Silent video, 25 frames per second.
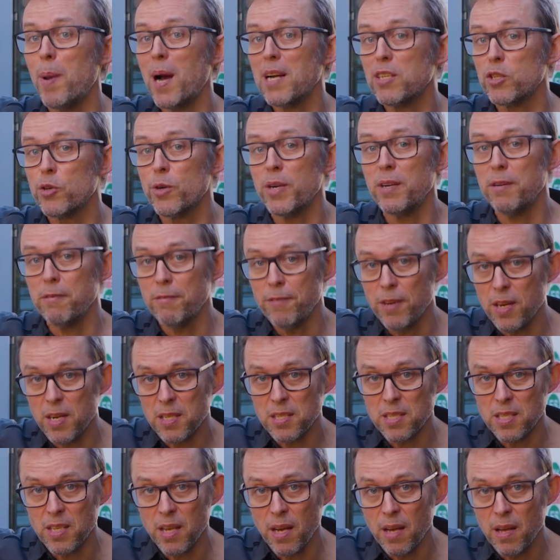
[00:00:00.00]
or battery
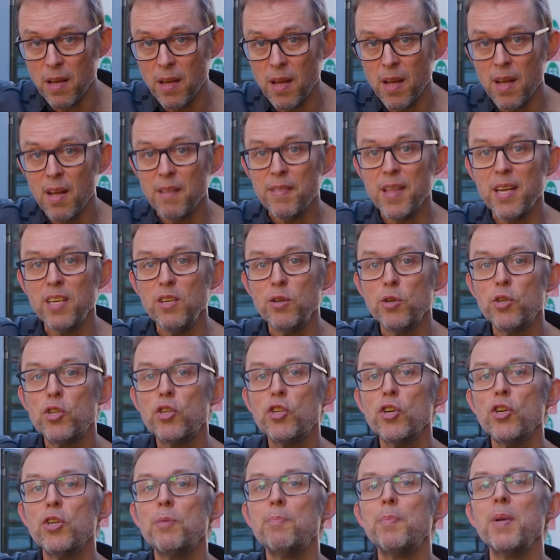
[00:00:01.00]
inverter, then
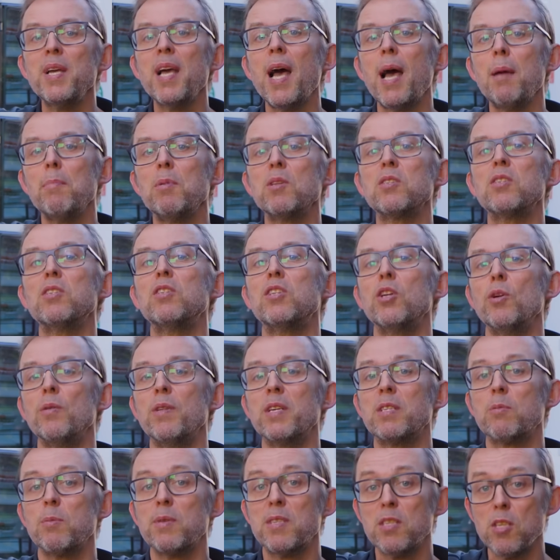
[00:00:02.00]
you should be able to
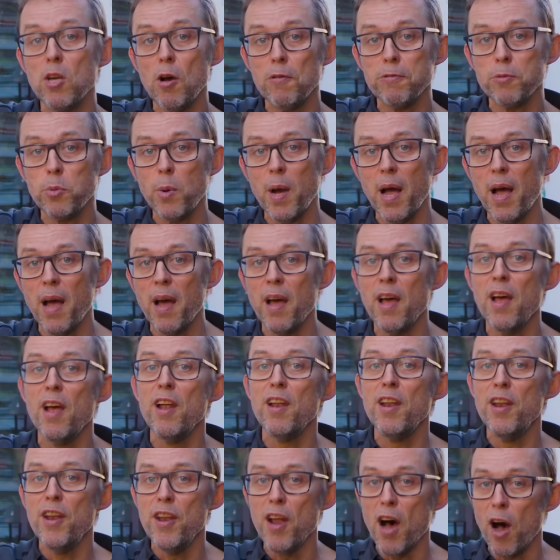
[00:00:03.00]
do this with software.
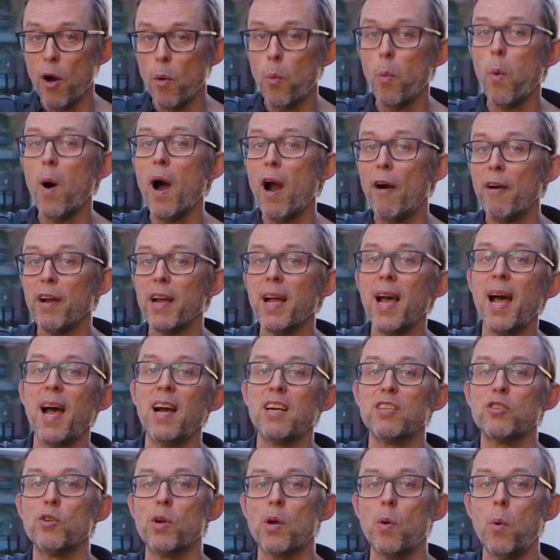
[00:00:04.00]
No wiring
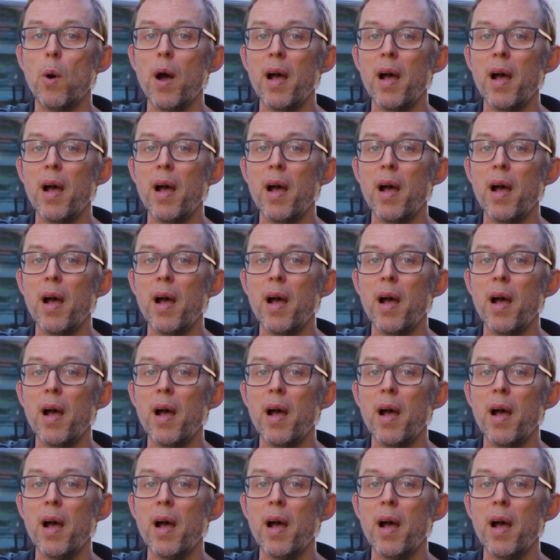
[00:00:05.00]
hacks